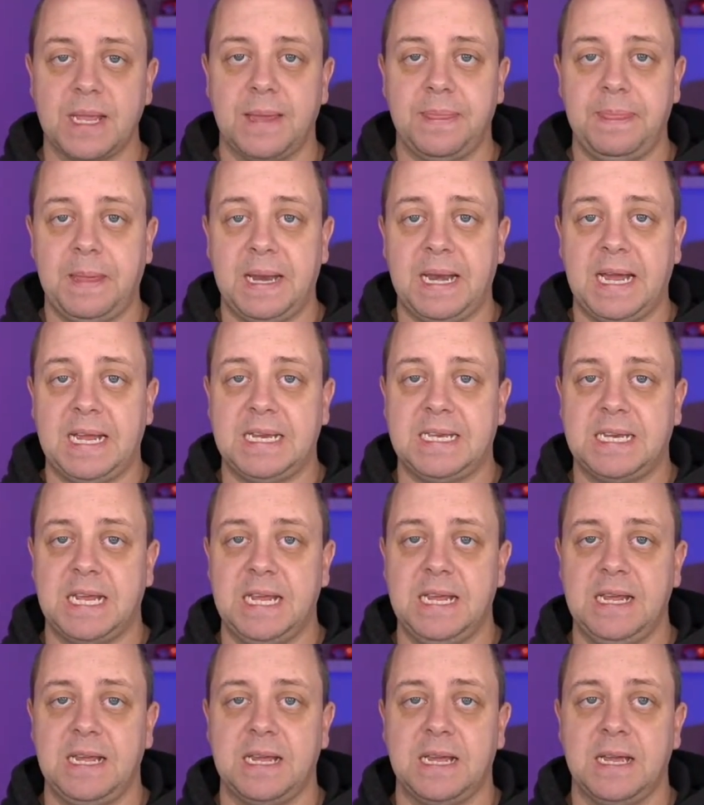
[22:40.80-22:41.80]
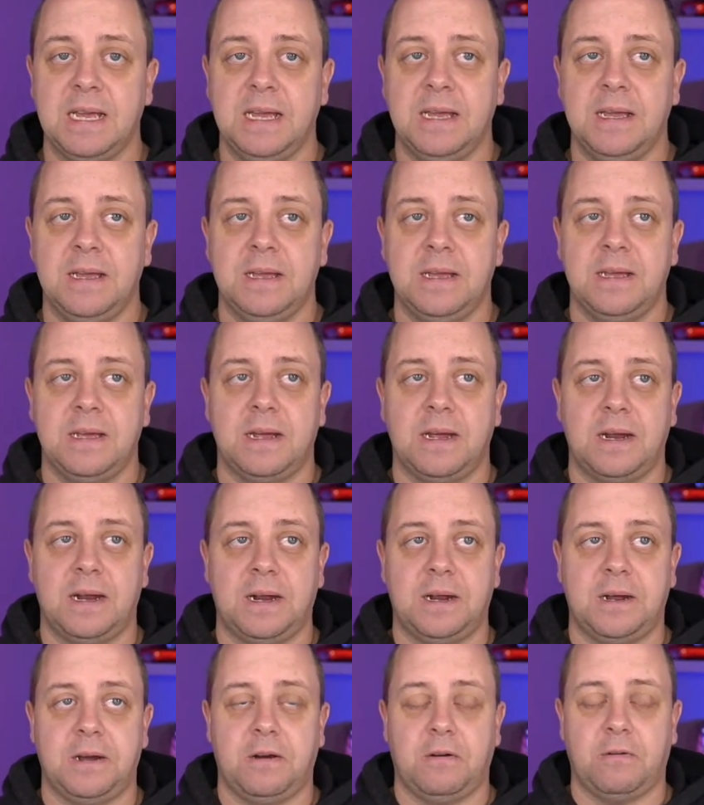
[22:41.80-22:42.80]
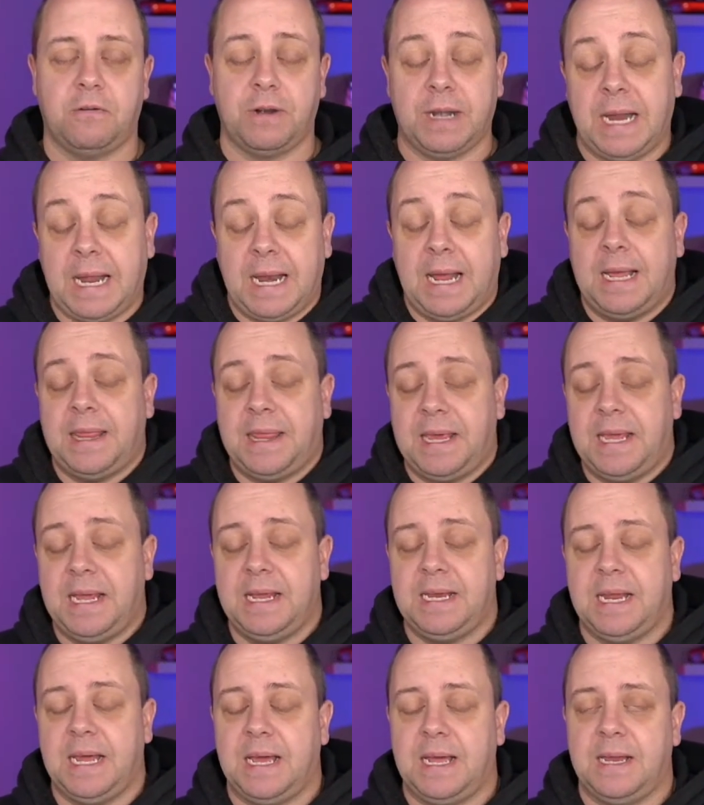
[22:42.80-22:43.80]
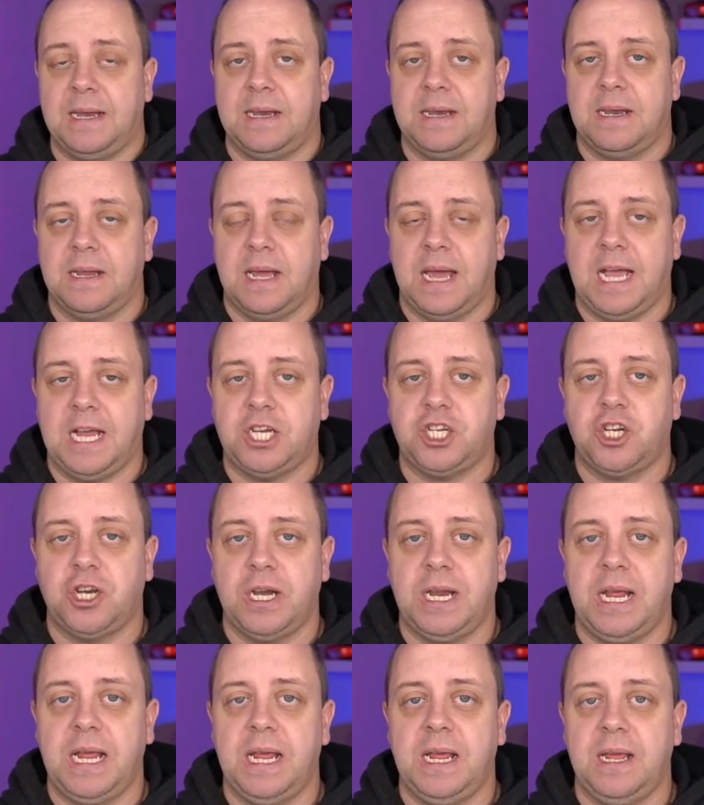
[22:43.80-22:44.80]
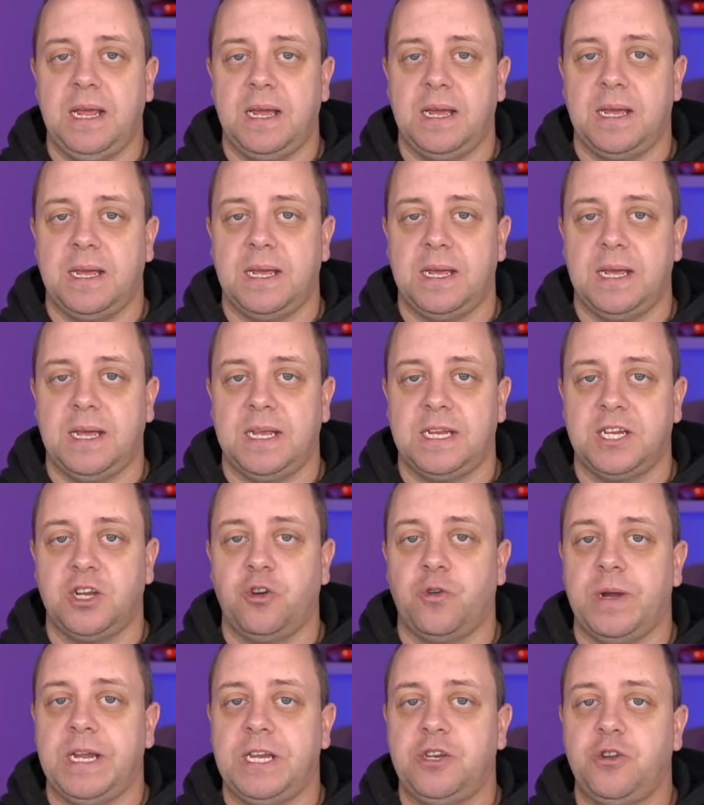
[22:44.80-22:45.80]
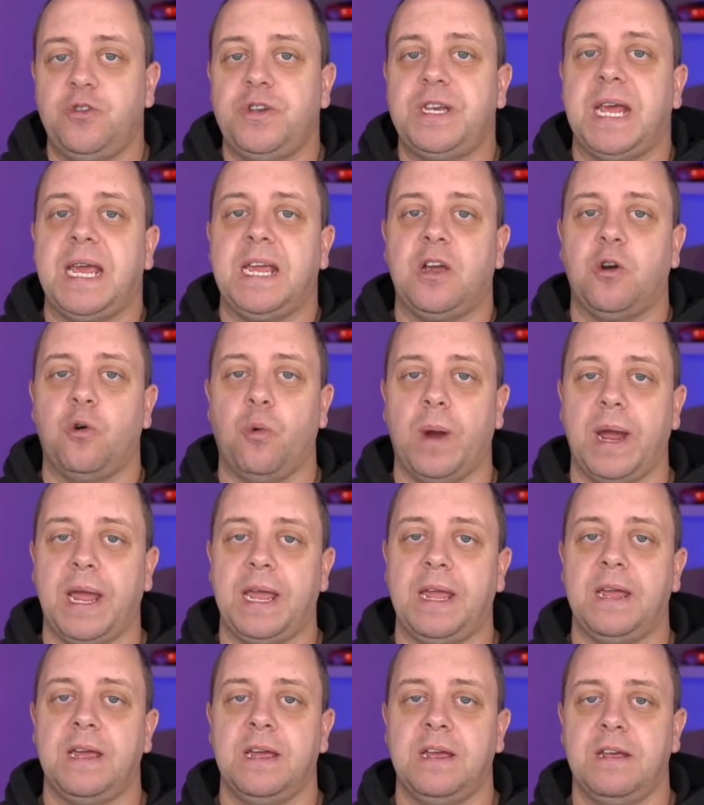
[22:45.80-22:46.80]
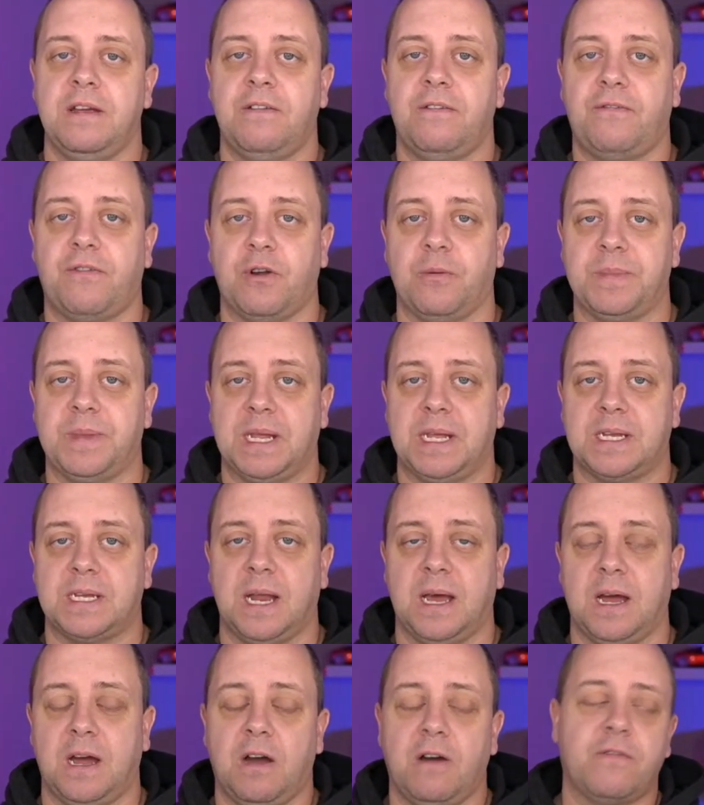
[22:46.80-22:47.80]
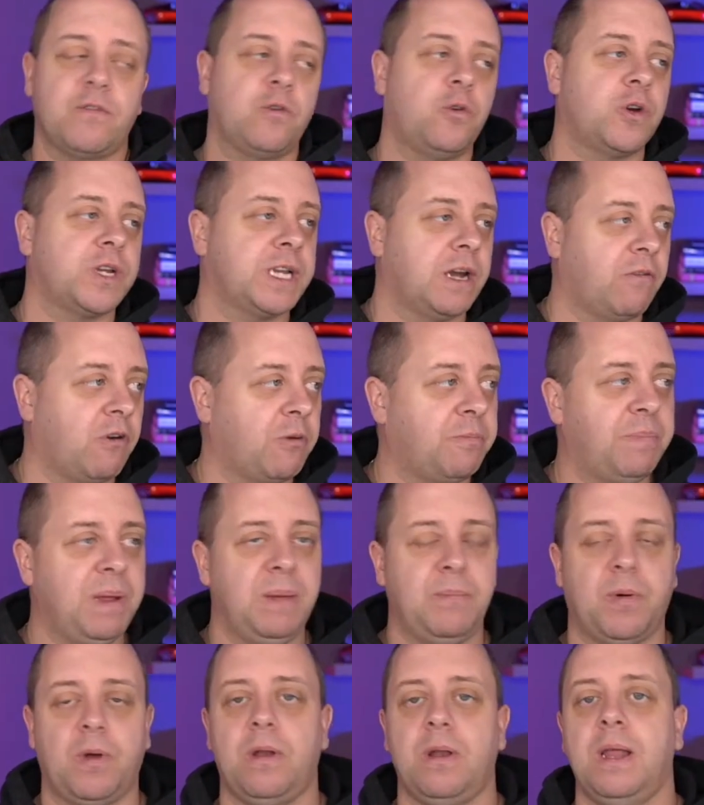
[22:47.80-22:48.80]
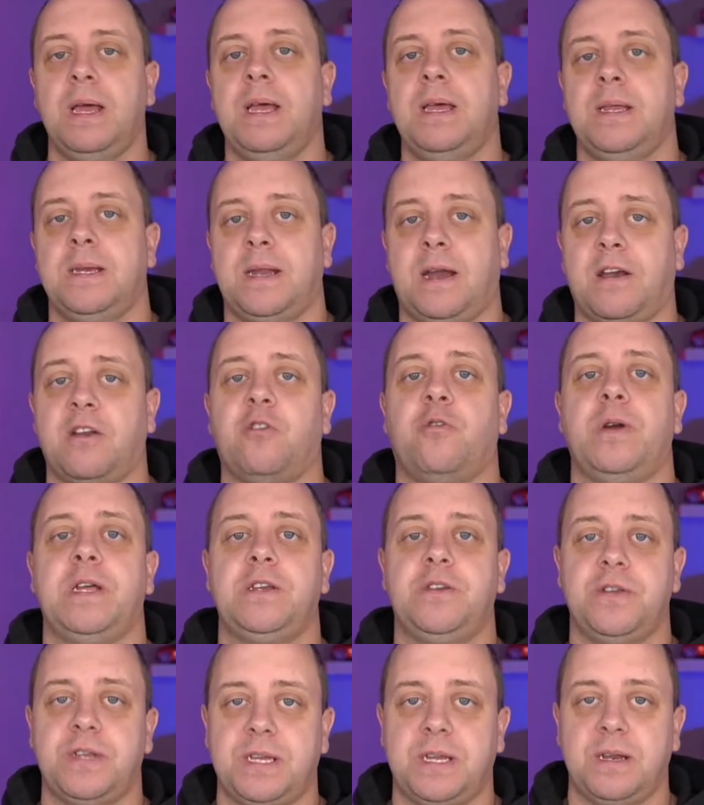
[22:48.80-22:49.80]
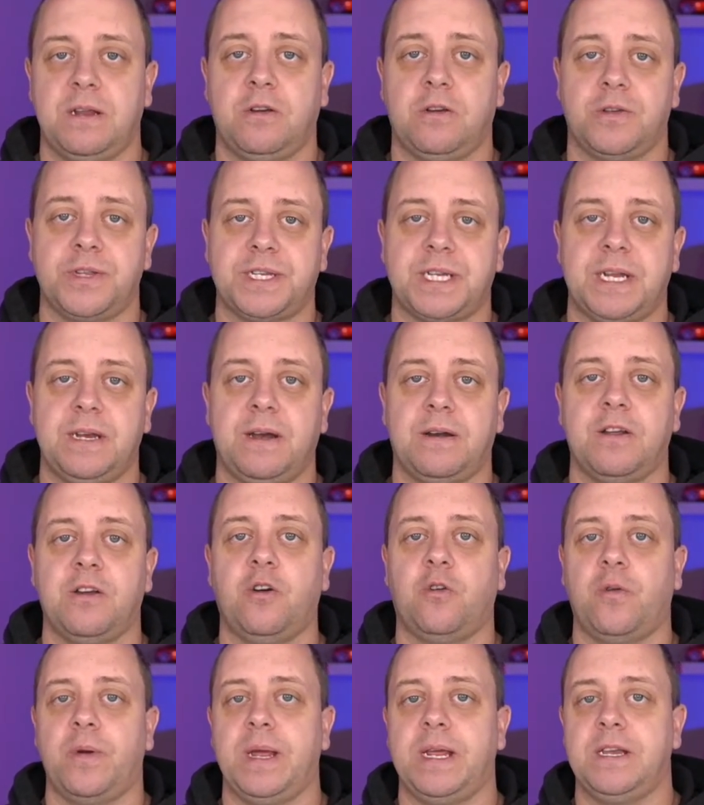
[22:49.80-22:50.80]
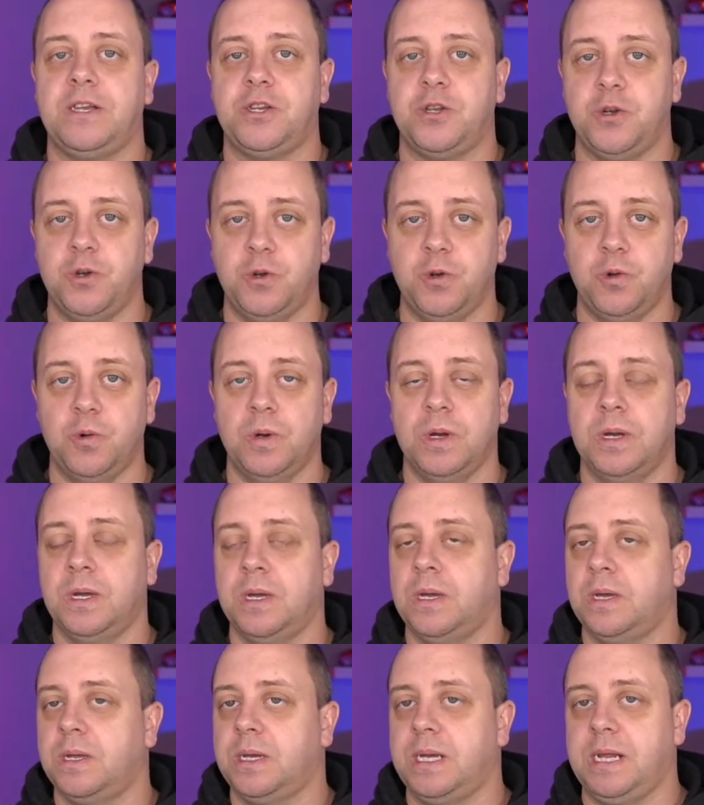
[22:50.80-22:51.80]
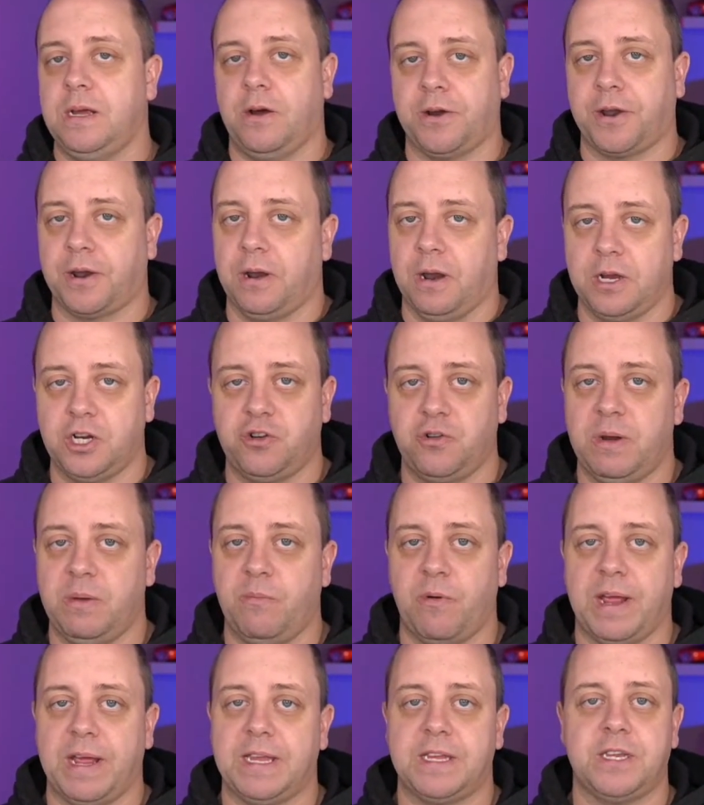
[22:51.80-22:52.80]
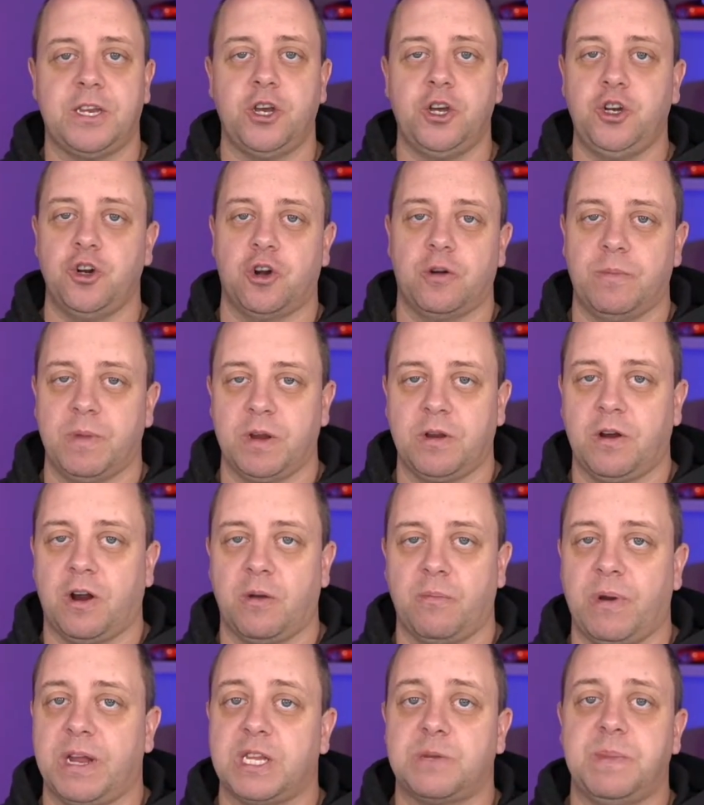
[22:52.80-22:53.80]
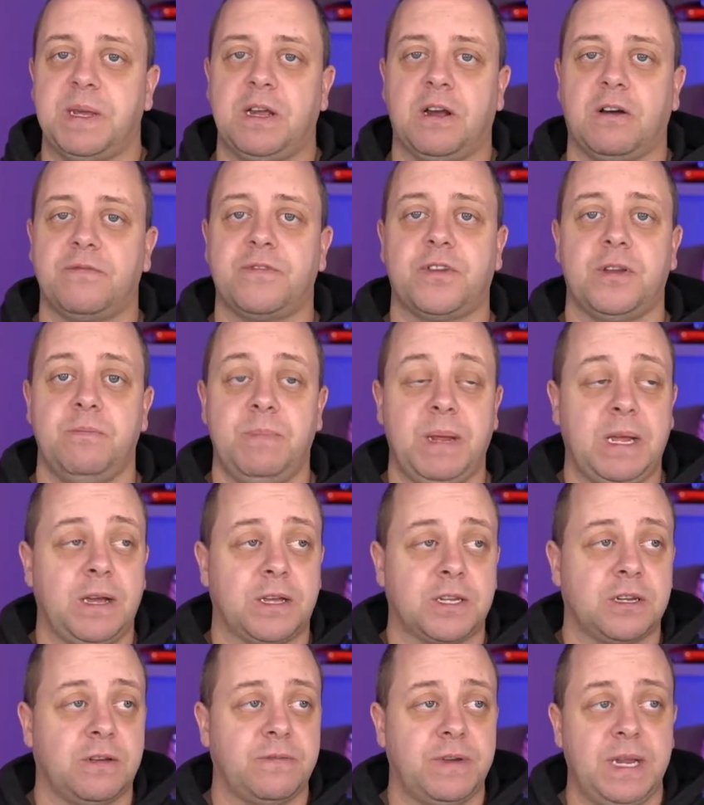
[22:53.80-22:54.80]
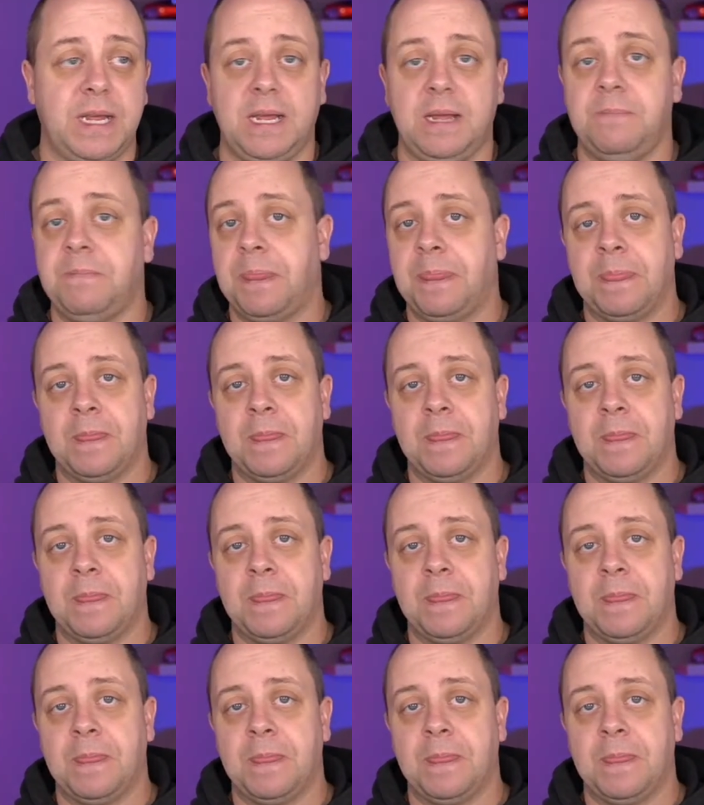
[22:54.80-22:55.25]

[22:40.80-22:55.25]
than I think, then actually is going to take away from Tesla. Of course, there are people that are going to consider going to the other luxury brands, the German car brands, because of the